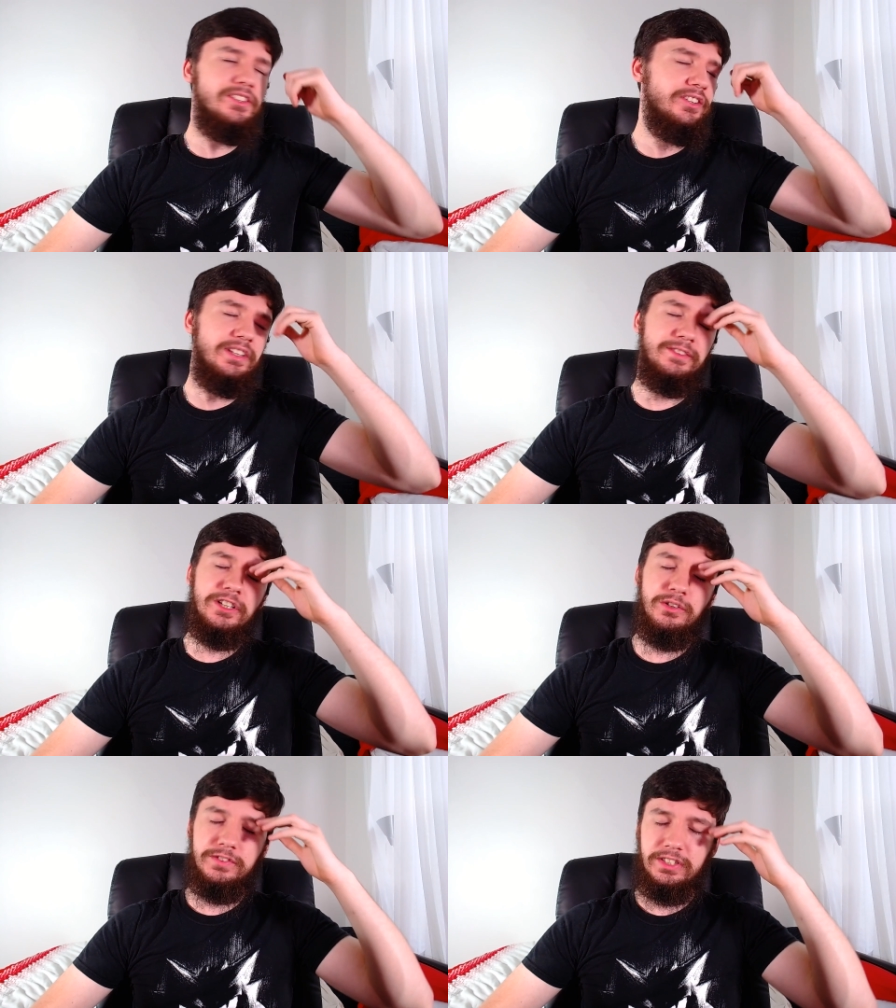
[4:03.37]
you could even
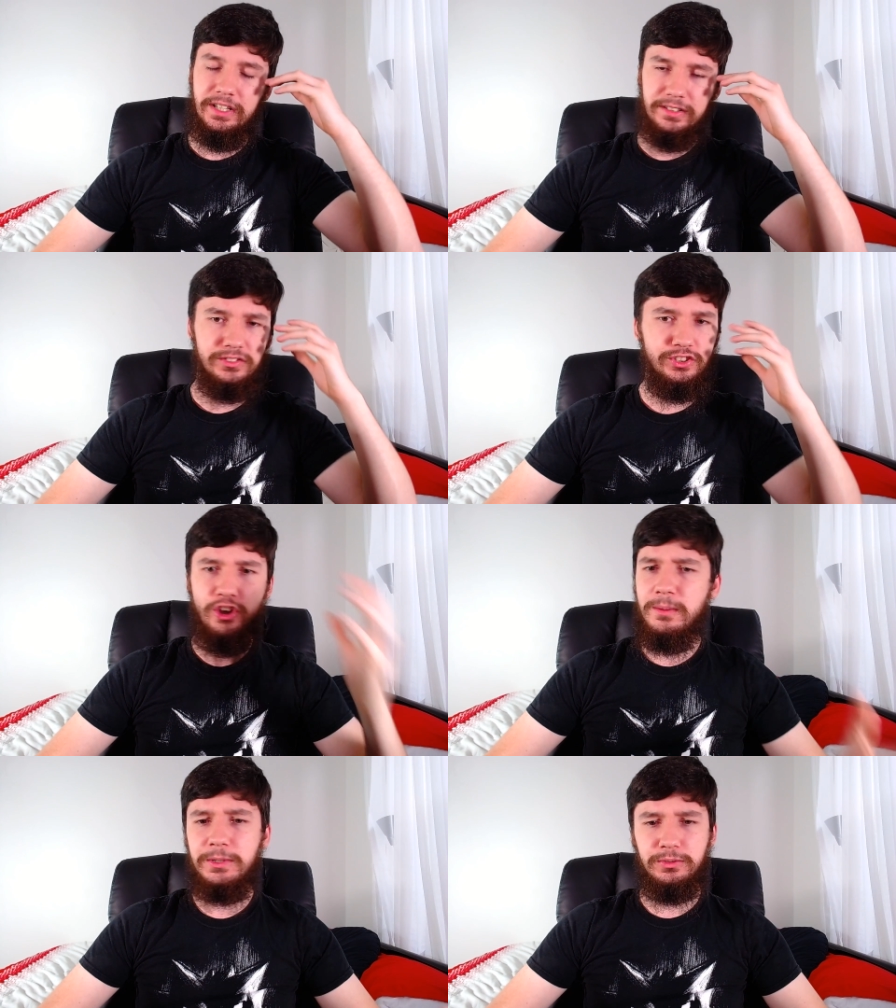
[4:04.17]
go over to like
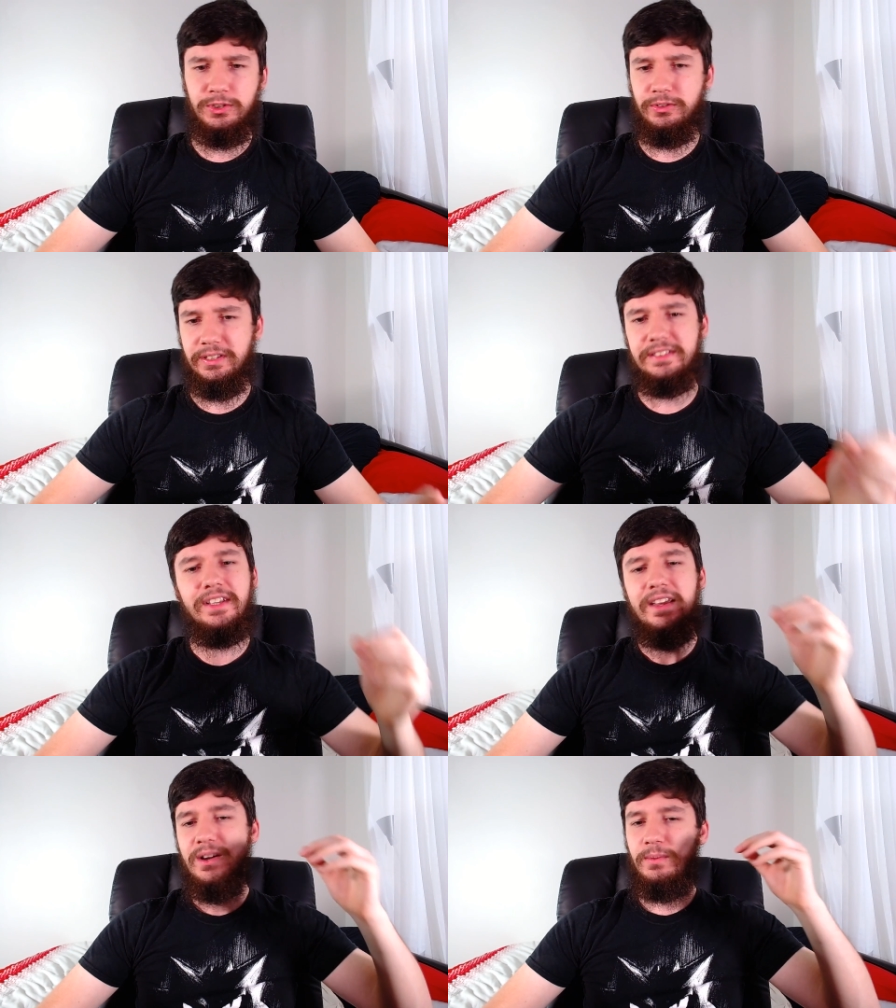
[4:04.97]
terminal choice,
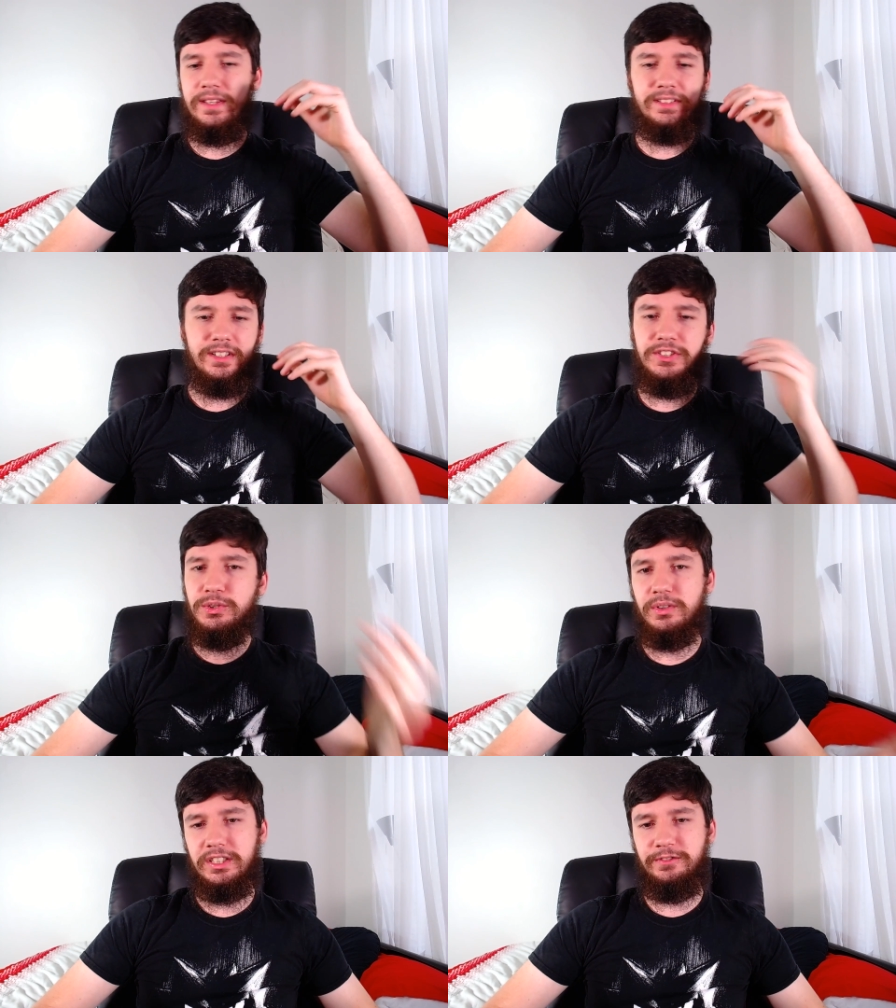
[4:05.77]
where there's like
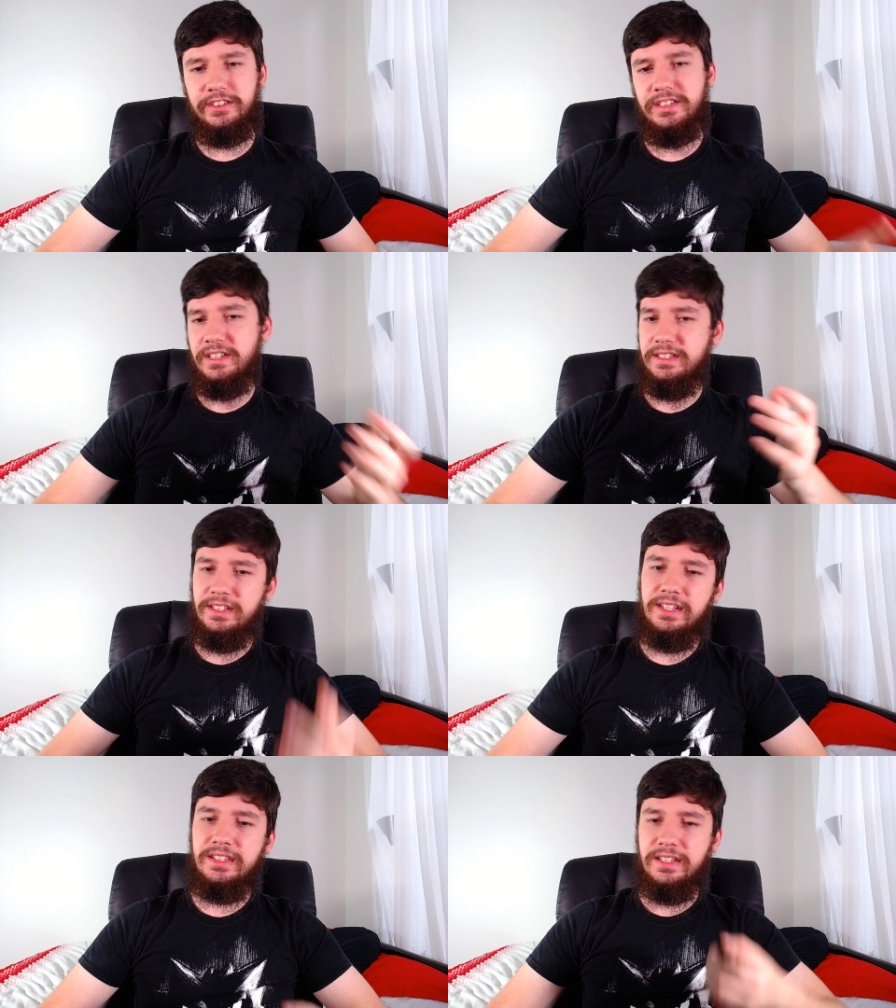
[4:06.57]
URXVT,
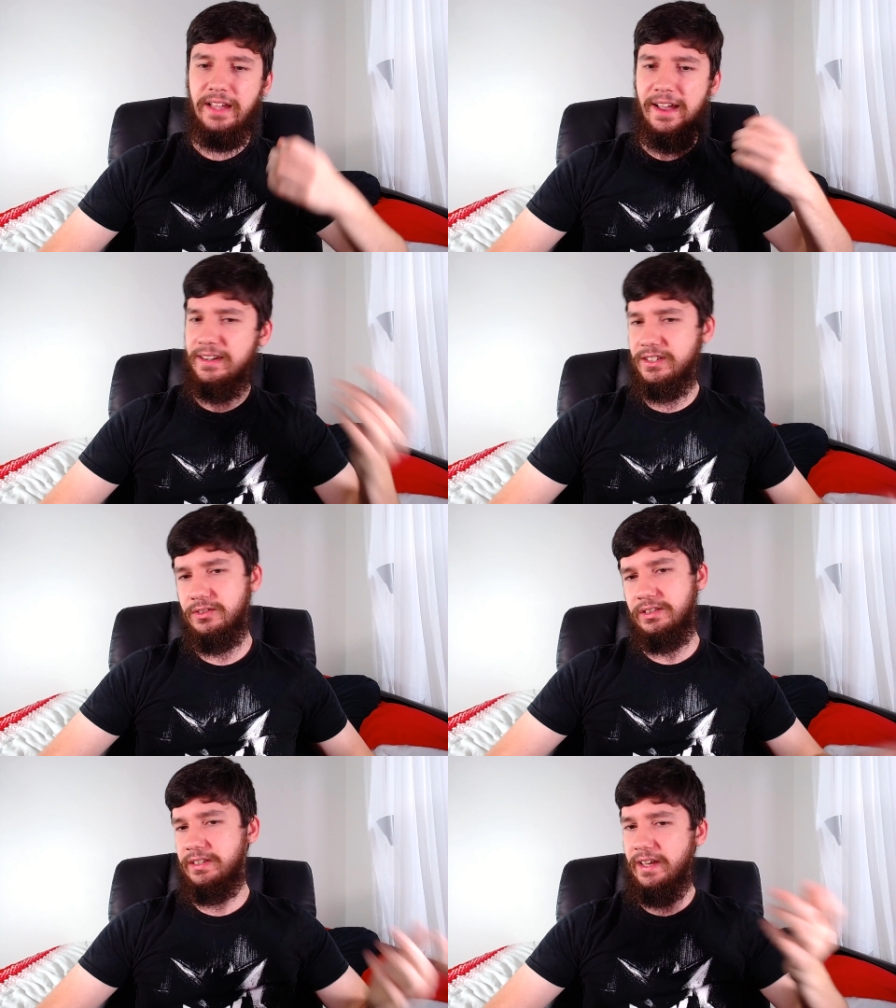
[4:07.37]
Kitty,
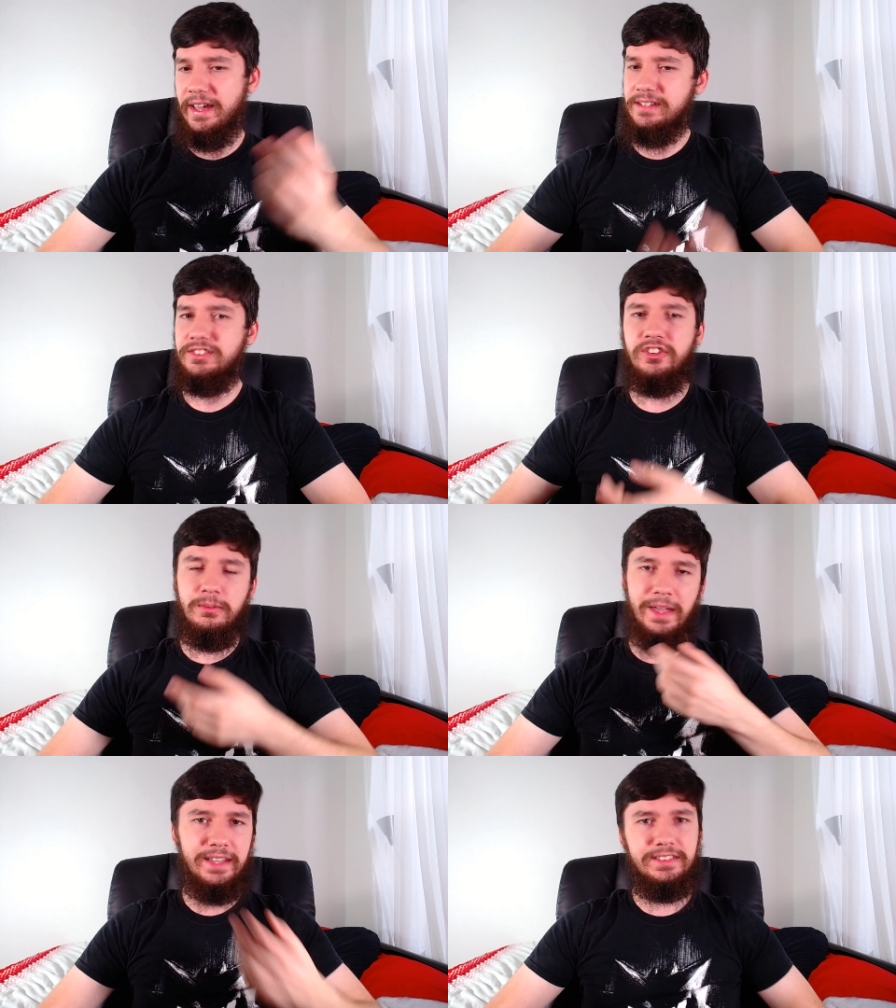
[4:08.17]
Alacritty,
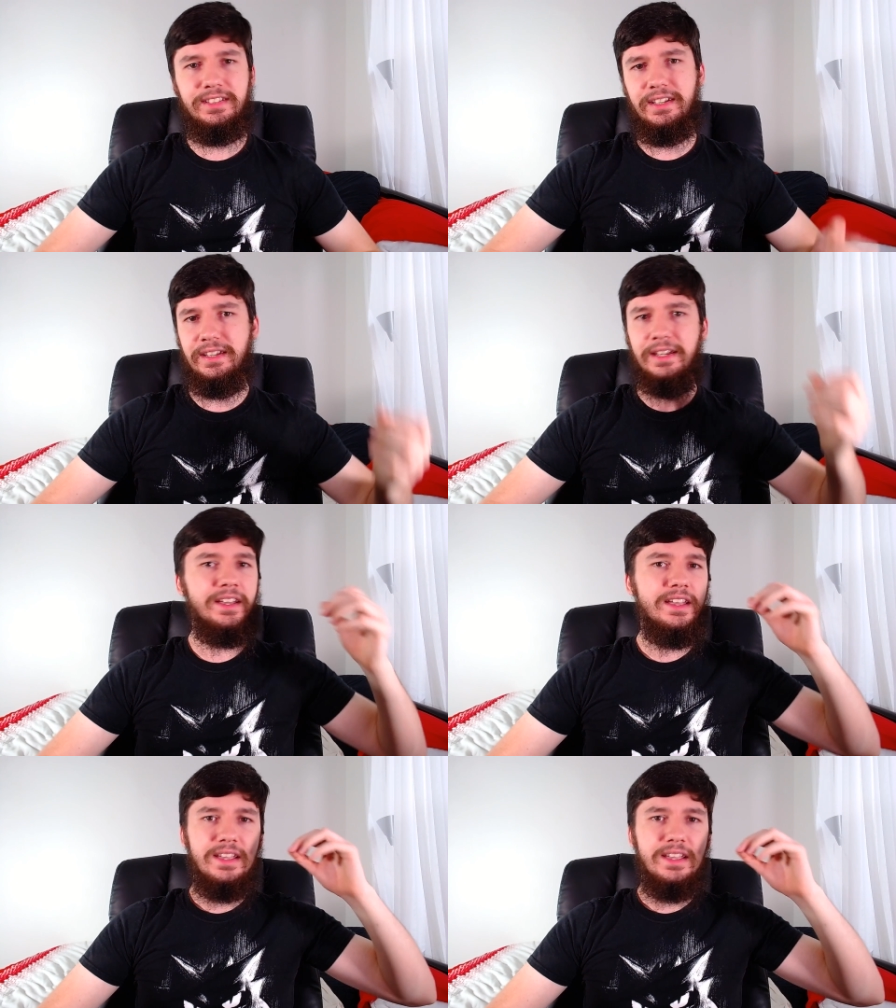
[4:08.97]
Xterm, ST.